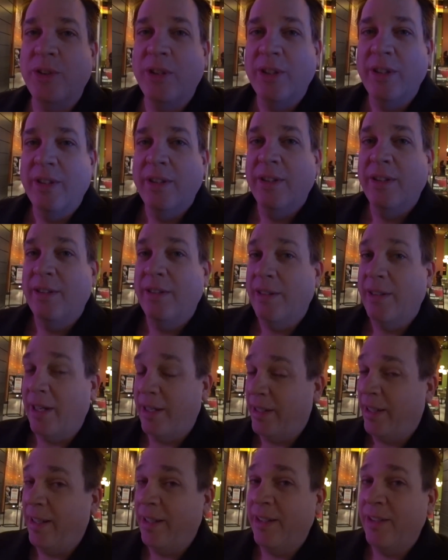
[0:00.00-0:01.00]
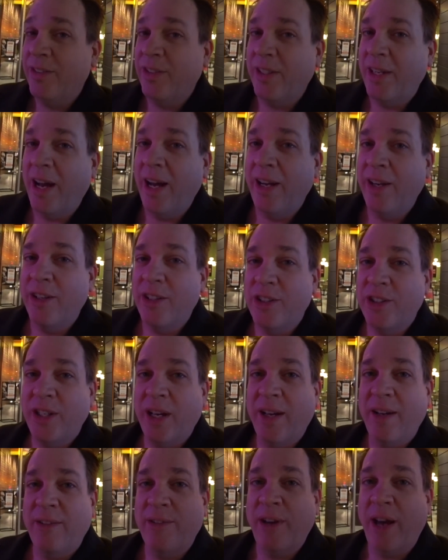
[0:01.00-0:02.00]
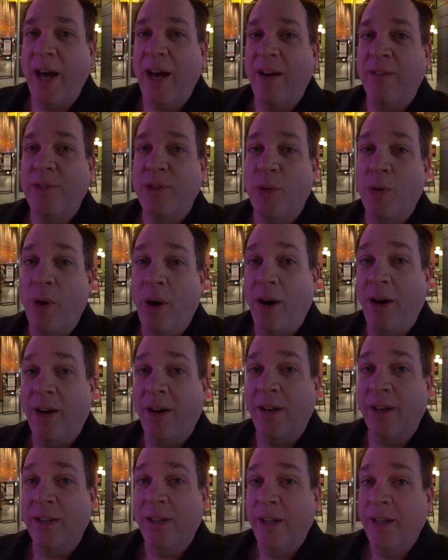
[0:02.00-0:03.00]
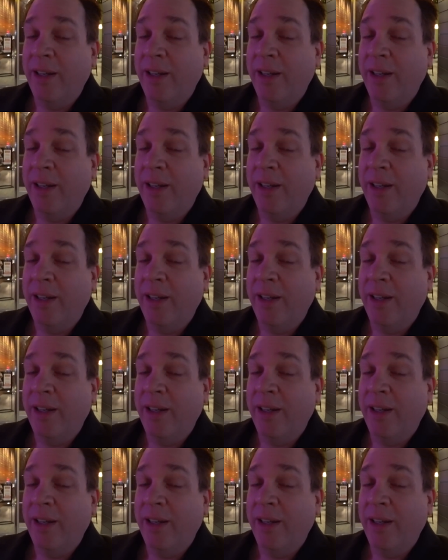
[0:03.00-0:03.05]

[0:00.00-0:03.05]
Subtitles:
and he is an Iron Chef after all.